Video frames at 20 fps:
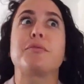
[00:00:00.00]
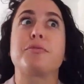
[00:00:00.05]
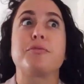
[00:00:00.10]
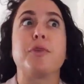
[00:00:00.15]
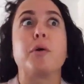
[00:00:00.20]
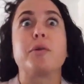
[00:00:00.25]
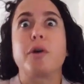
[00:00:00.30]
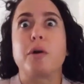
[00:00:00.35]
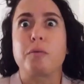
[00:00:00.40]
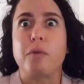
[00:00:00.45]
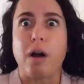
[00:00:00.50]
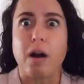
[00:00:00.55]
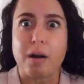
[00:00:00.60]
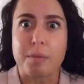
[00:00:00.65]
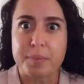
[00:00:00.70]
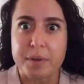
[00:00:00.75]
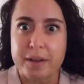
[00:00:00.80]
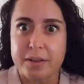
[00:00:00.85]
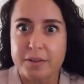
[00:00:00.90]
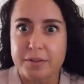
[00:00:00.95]

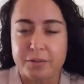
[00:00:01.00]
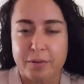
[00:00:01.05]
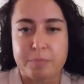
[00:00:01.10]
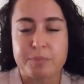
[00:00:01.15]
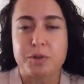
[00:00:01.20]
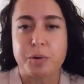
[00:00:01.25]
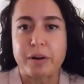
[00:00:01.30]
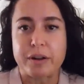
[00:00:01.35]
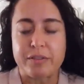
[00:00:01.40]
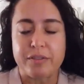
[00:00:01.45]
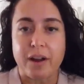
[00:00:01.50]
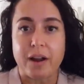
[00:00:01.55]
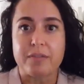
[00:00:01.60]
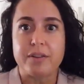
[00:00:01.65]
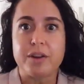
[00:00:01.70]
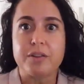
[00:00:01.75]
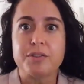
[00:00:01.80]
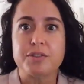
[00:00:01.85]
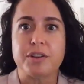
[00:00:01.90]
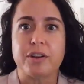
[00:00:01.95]
photocopies from 25
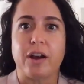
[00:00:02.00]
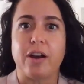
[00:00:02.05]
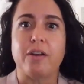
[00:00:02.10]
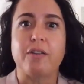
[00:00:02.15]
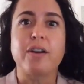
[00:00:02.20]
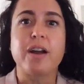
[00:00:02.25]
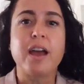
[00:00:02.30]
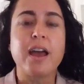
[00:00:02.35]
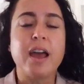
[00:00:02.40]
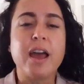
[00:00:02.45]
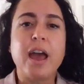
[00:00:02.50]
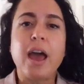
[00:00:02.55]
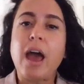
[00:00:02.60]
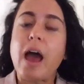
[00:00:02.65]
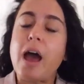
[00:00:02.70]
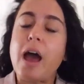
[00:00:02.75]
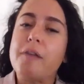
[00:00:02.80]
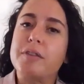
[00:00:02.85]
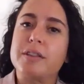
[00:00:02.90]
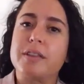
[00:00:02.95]
years ago,
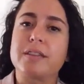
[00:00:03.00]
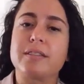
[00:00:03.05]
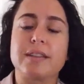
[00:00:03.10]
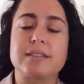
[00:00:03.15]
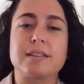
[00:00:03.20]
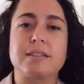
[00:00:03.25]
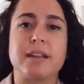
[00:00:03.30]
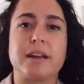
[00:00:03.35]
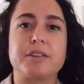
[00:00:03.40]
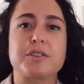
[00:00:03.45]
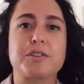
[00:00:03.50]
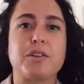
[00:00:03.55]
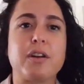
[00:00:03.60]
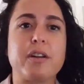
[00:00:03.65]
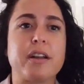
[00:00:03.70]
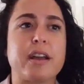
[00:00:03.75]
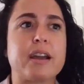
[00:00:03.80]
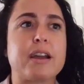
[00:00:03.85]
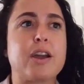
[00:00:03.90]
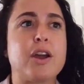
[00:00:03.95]
everything that's
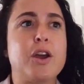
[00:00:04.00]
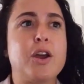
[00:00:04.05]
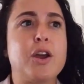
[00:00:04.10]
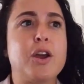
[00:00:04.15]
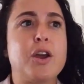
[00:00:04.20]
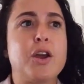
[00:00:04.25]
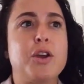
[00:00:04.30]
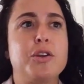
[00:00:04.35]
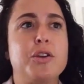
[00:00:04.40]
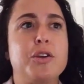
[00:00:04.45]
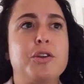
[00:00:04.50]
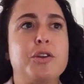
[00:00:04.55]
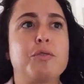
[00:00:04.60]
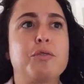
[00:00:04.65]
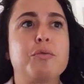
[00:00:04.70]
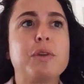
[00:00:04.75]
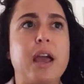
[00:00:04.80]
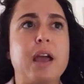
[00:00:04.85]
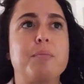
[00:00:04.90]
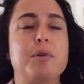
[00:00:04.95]
electronic, you're
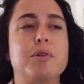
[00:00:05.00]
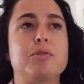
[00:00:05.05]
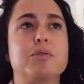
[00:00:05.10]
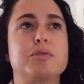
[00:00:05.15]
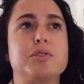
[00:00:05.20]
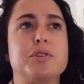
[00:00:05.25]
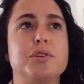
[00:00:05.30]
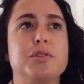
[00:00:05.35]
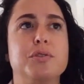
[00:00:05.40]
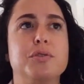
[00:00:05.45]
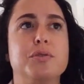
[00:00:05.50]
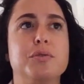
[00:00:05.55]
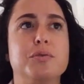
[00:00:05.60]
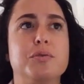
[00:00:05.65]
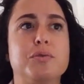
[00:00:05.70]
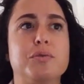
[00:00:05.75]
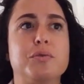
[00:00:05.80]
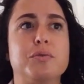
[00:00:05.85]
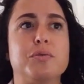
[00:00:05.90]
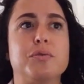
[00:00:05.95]
really able
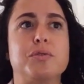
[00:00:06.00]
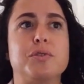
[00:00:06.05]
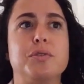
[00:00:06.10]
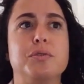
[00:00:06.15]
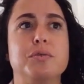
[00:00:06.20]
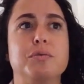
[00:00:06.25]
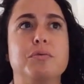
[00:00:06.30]
to